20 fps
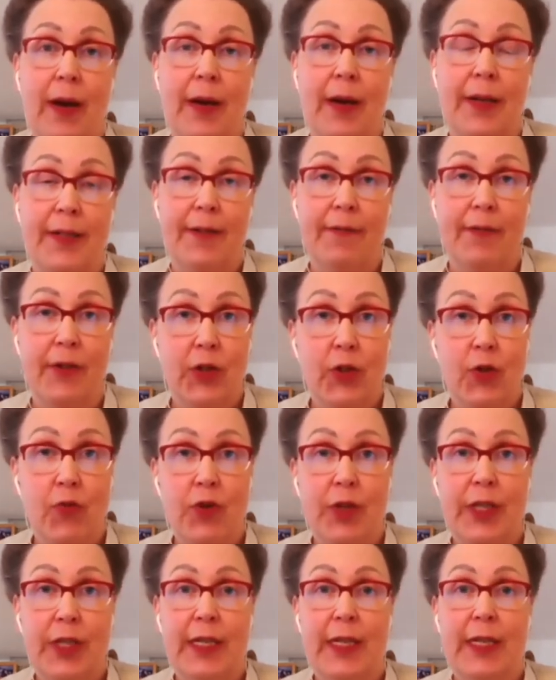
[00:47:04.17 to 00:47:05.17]
different
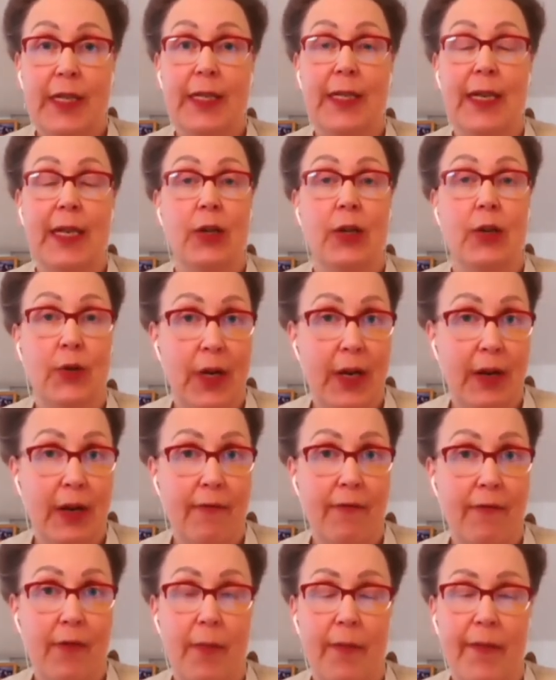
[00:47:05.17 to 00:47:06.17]
sources, including
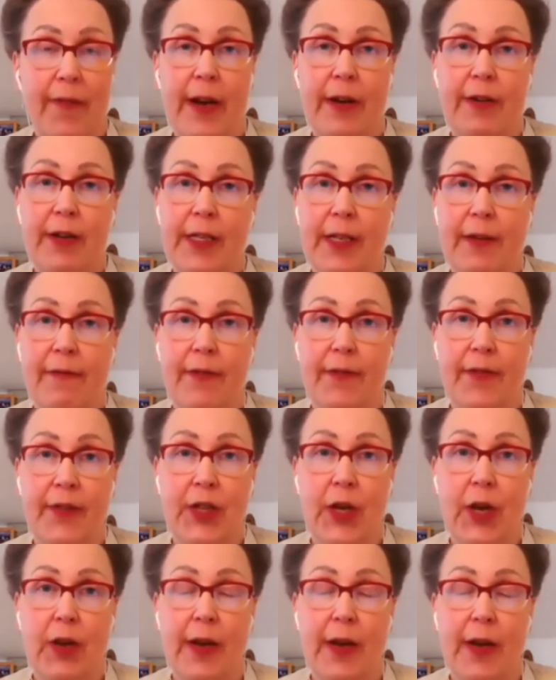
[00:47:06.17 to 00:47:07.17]
from various different
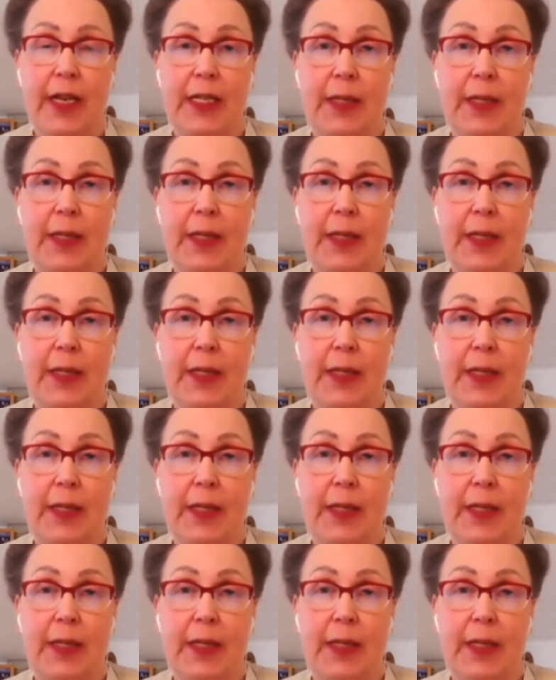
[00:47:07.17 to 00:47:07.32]
surveys.